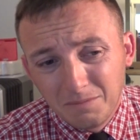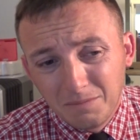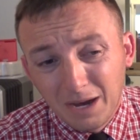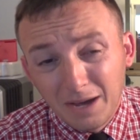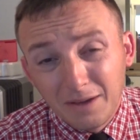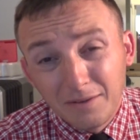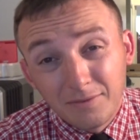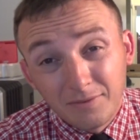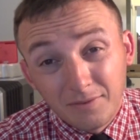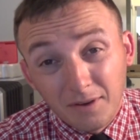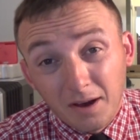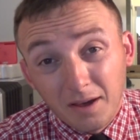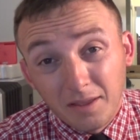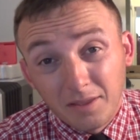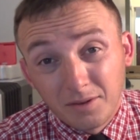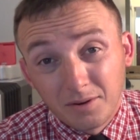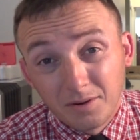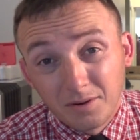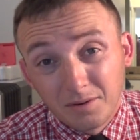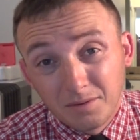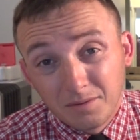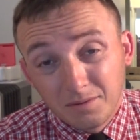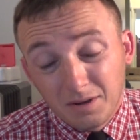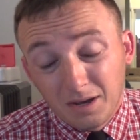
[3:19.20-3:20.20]
my
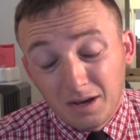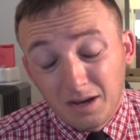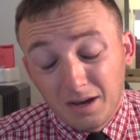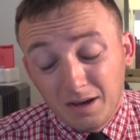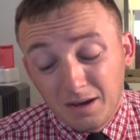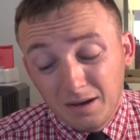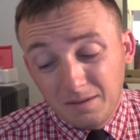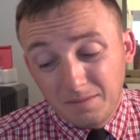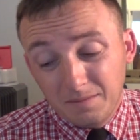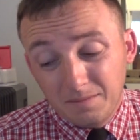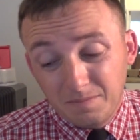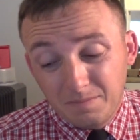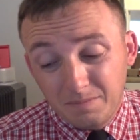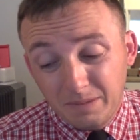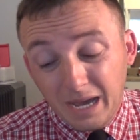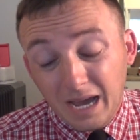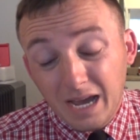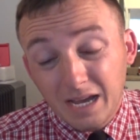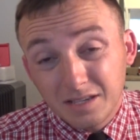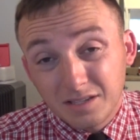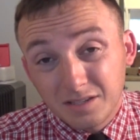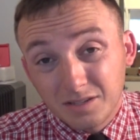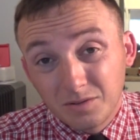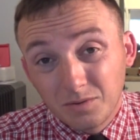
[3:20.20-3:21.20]
father uh,
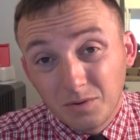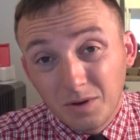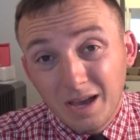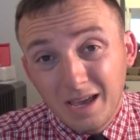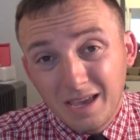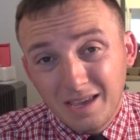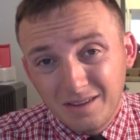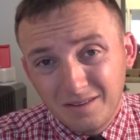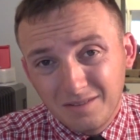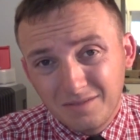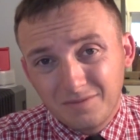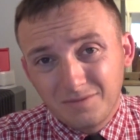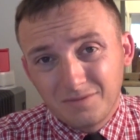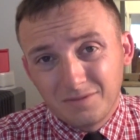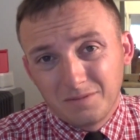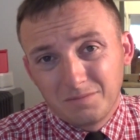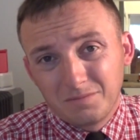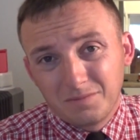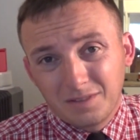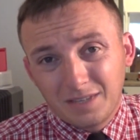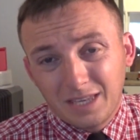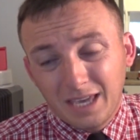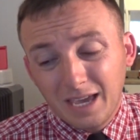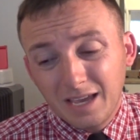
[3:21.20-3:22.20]
passed away
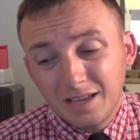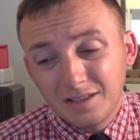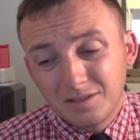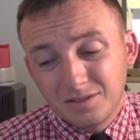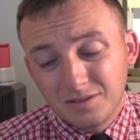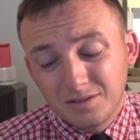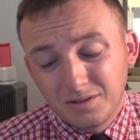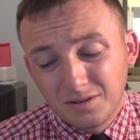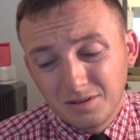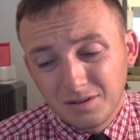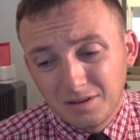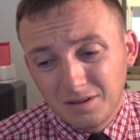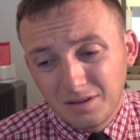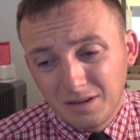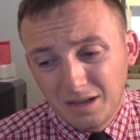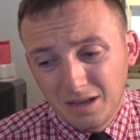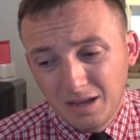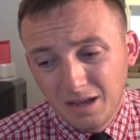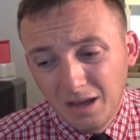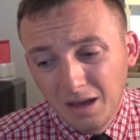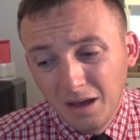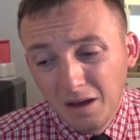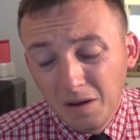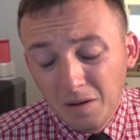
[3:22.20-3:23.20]
from cancer
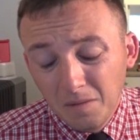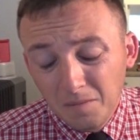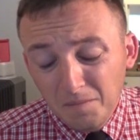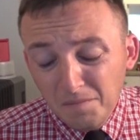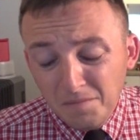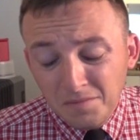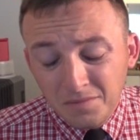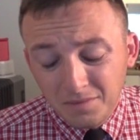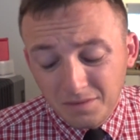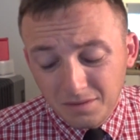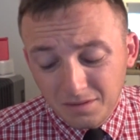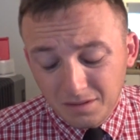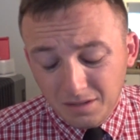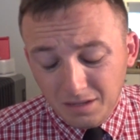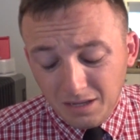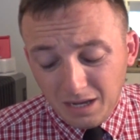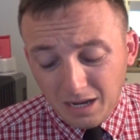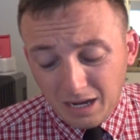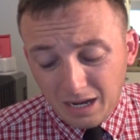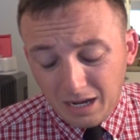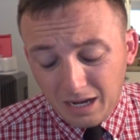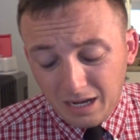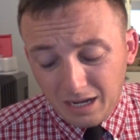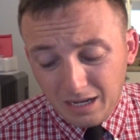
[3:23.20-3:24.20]

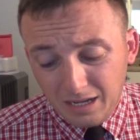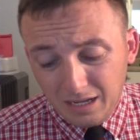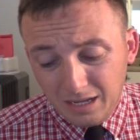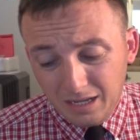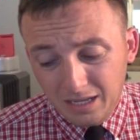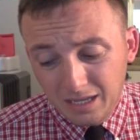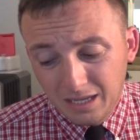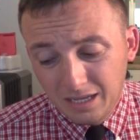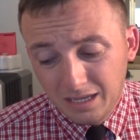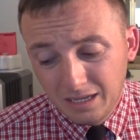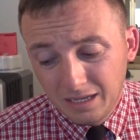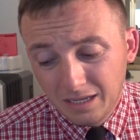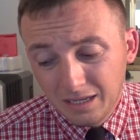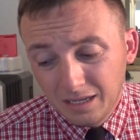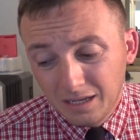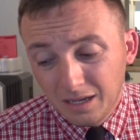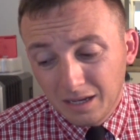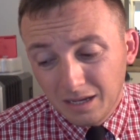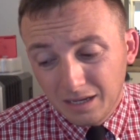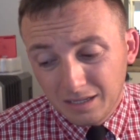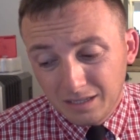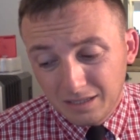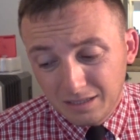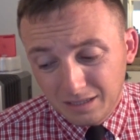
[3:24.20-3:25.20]
uh,
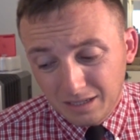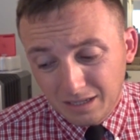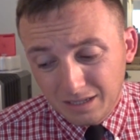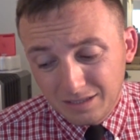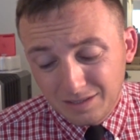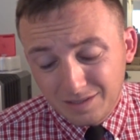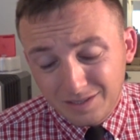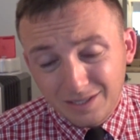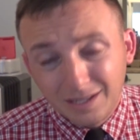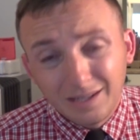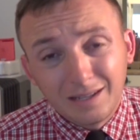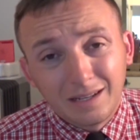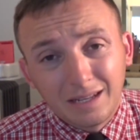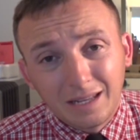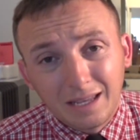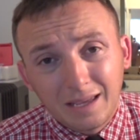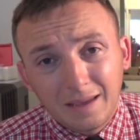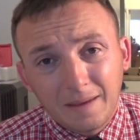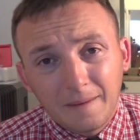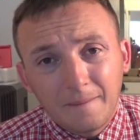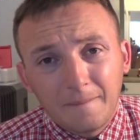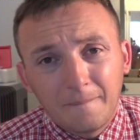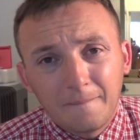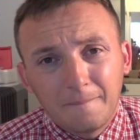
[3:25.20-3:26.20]
on
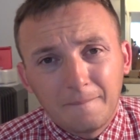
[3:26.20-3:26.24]
Sunday.